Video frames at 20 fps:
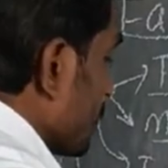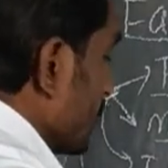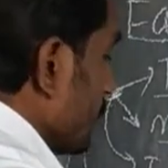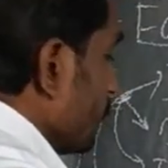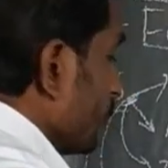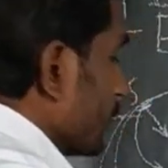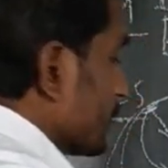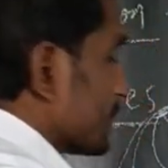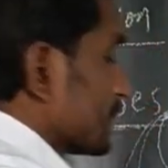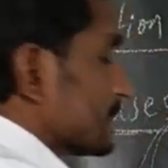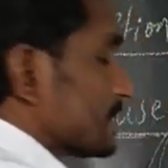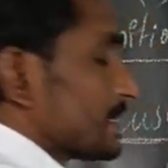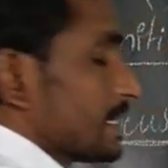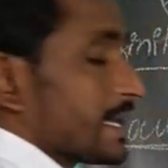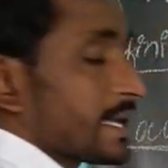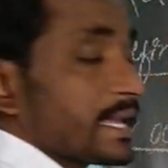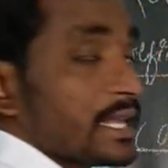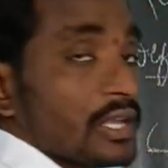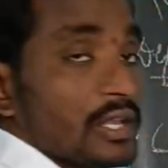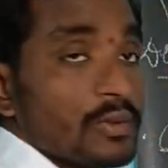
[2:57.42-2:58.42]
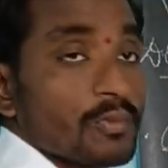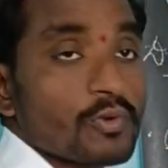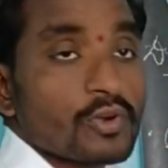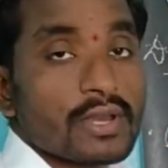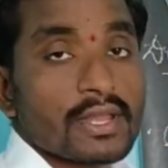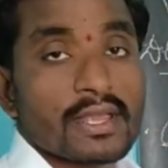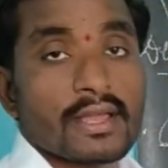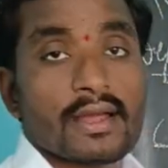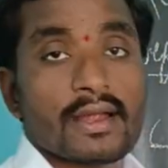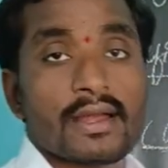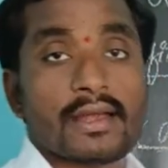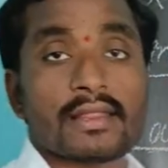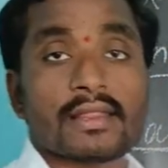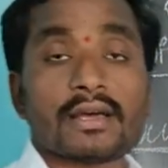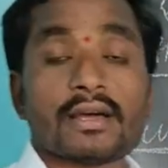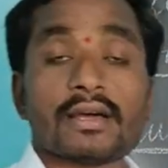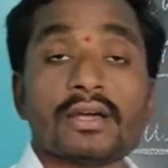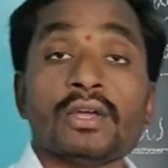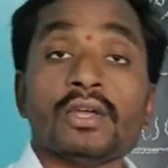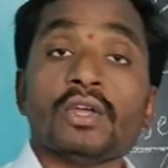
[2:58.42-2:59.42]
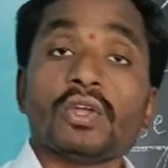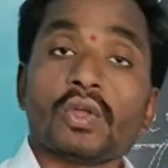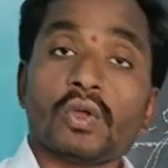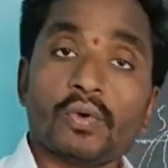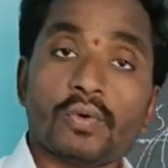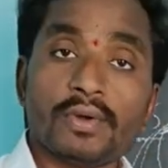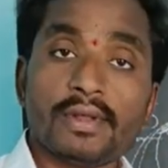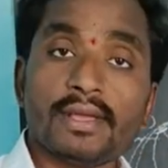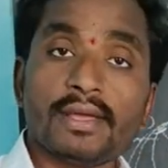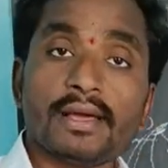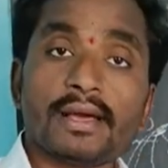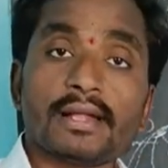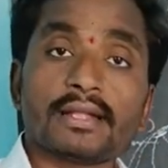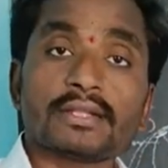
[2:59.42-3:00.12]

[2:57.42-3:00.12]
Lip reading: the infections like a pneumonia and the UTI